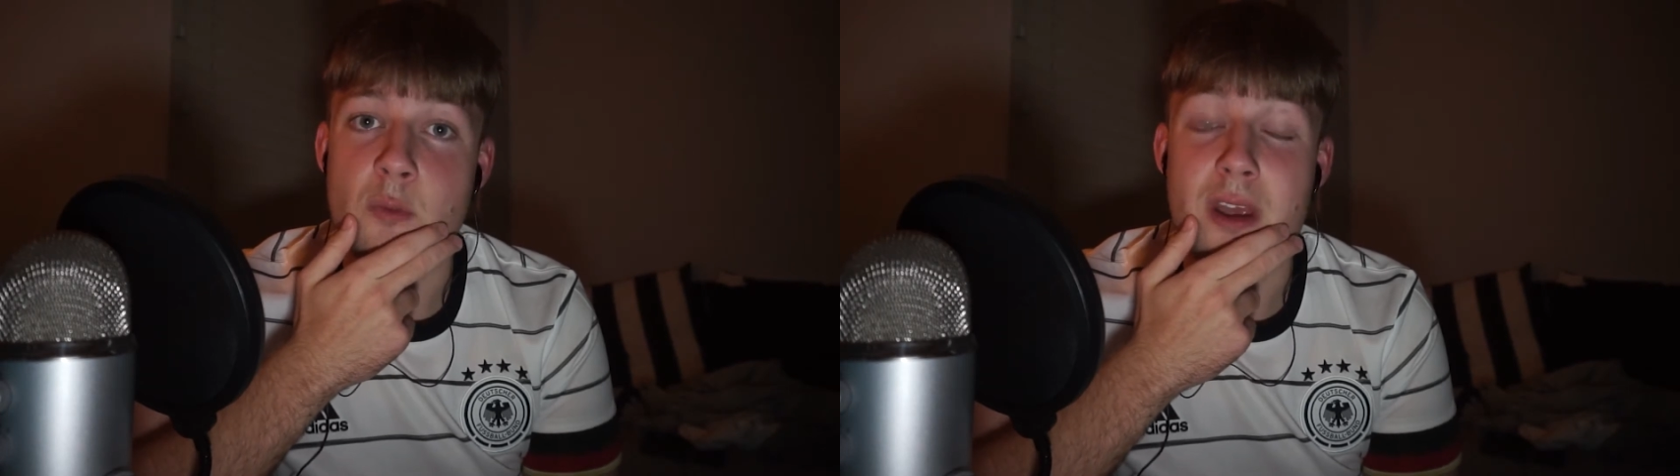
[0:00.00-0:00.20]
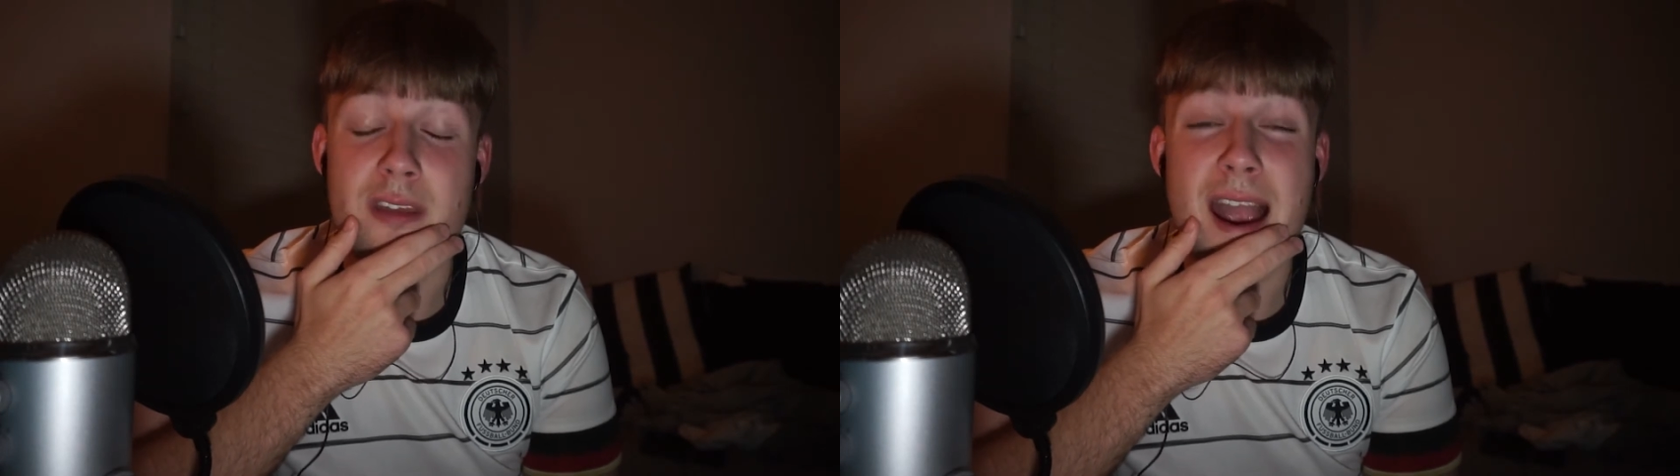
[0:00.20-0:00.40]

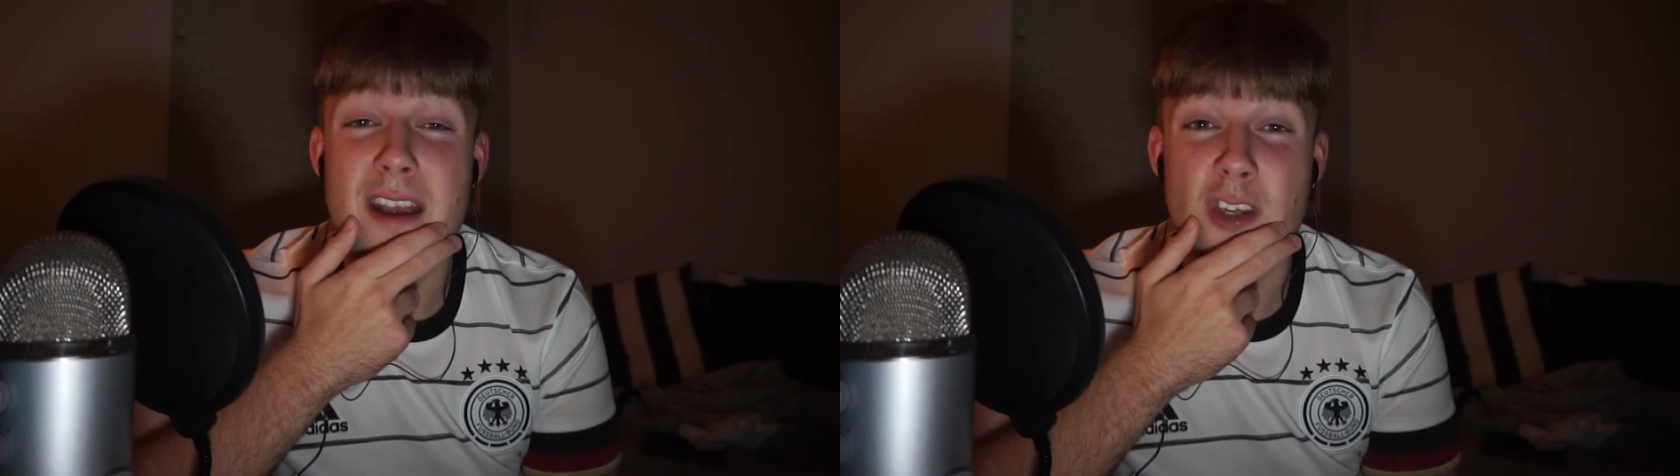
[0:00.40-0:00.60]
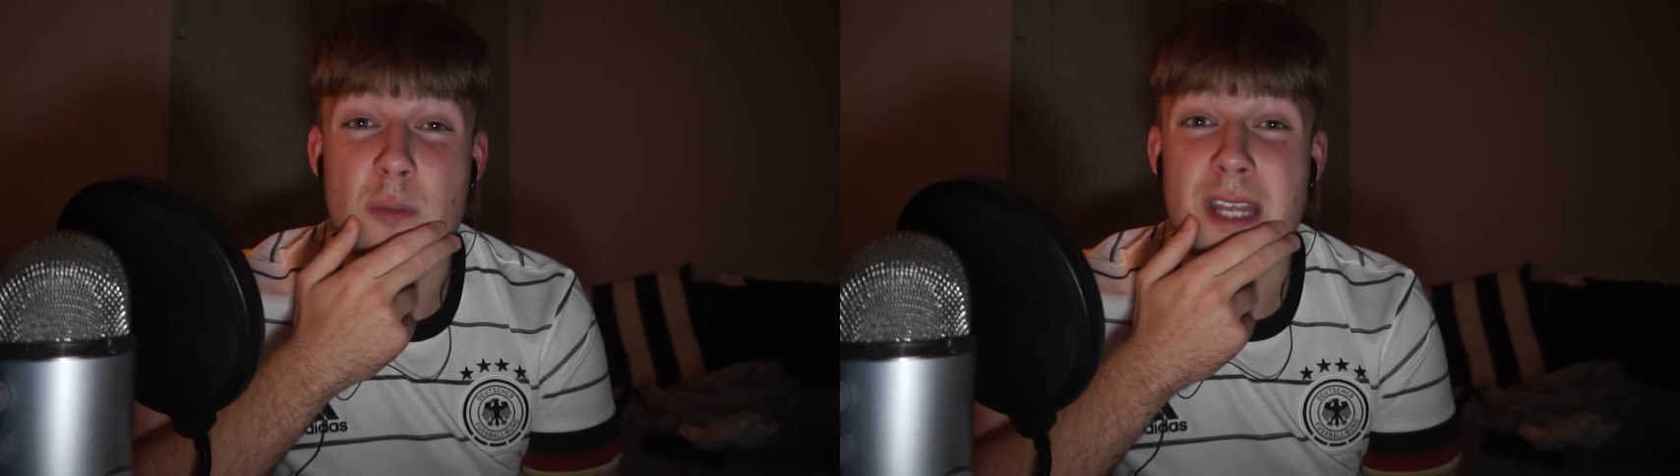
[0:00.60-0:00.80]
with
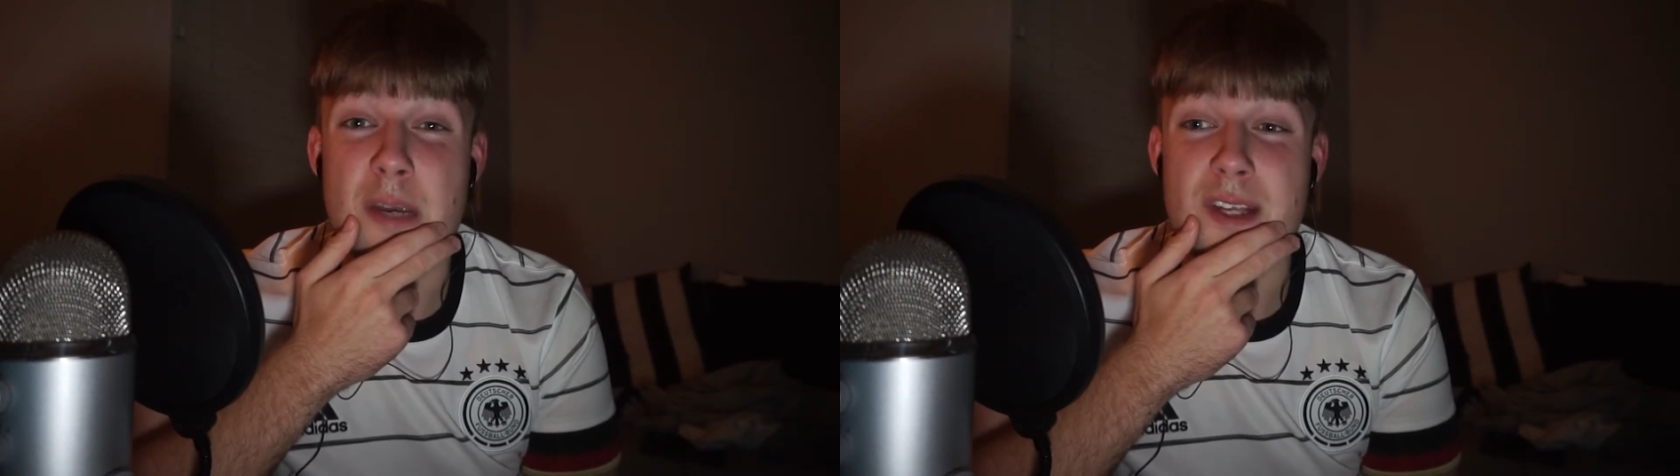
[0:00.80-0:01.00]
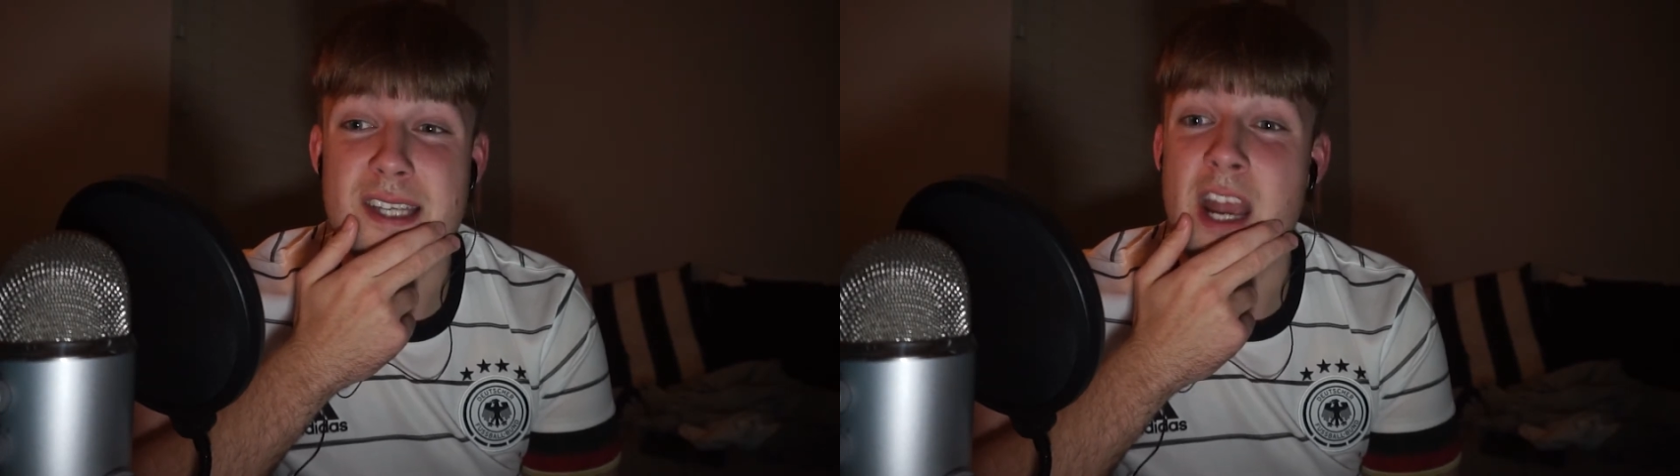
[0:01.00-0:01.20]
arguably, you
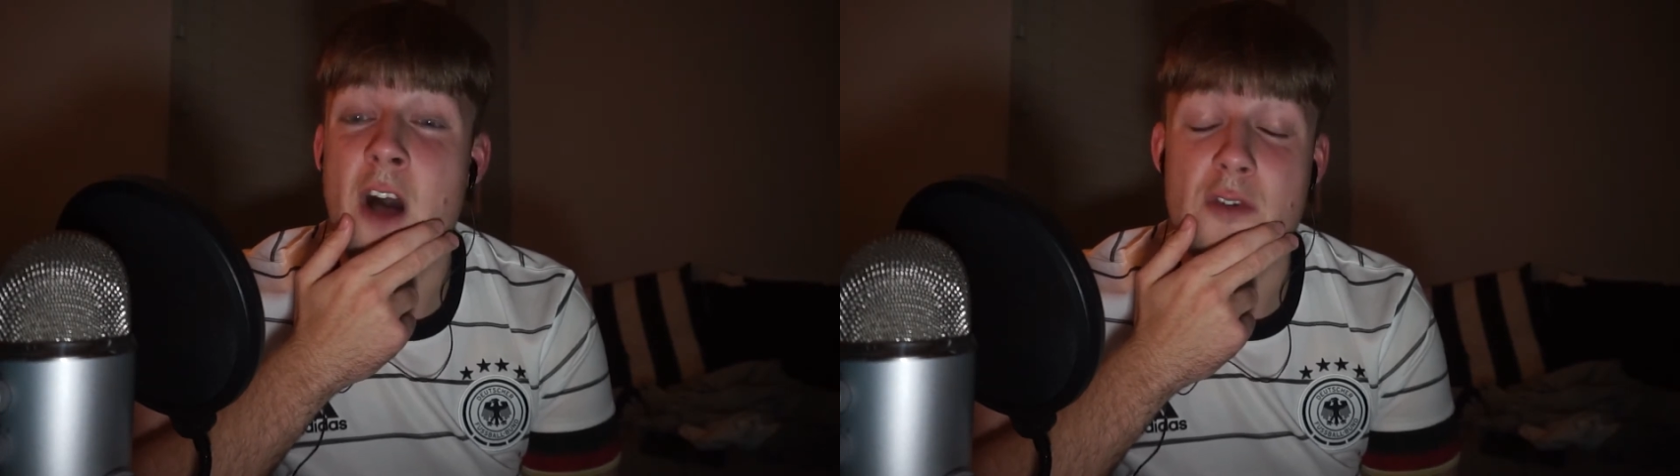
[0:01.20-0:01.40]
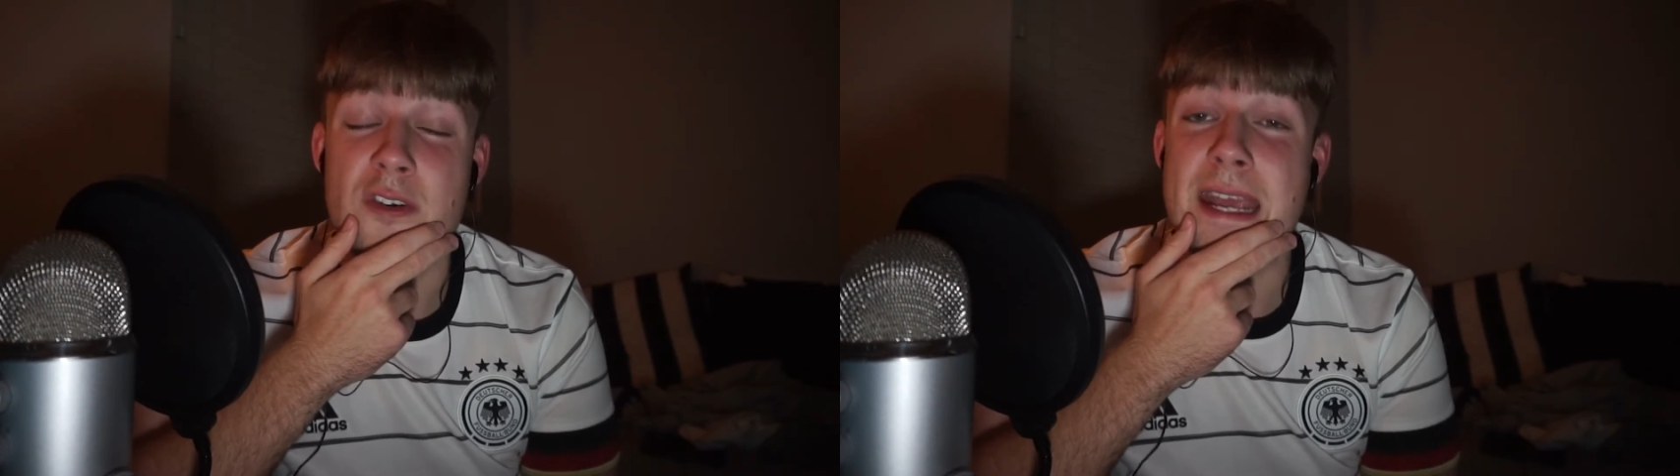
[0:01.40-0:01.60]
would say,
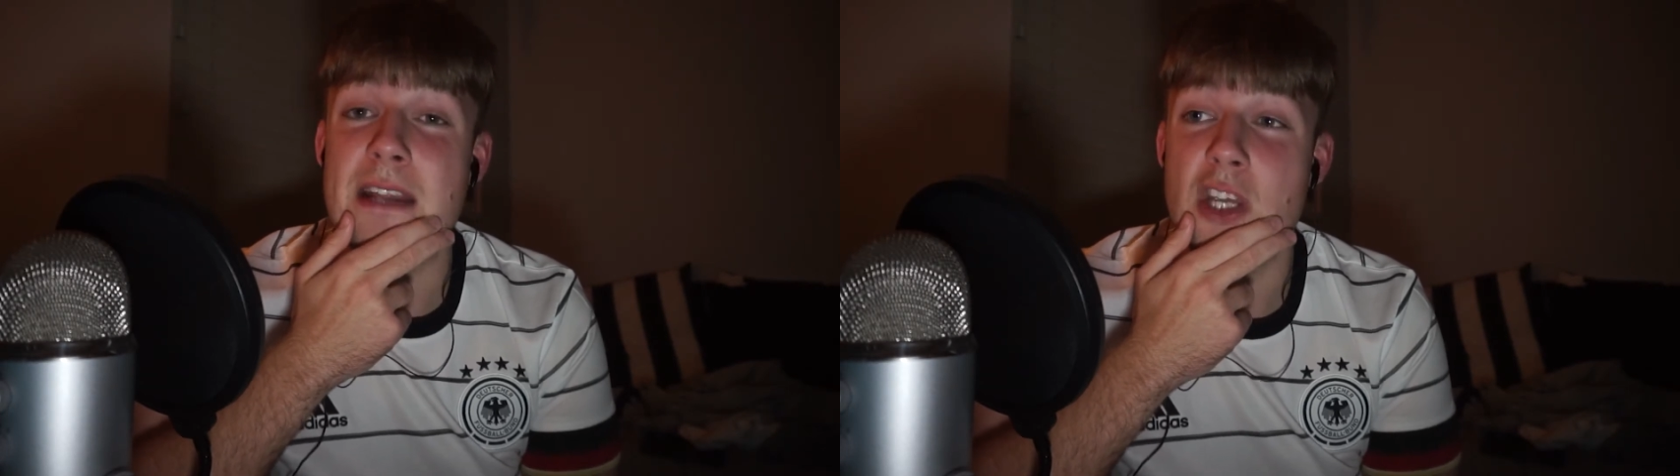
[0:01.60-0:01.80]
on their day,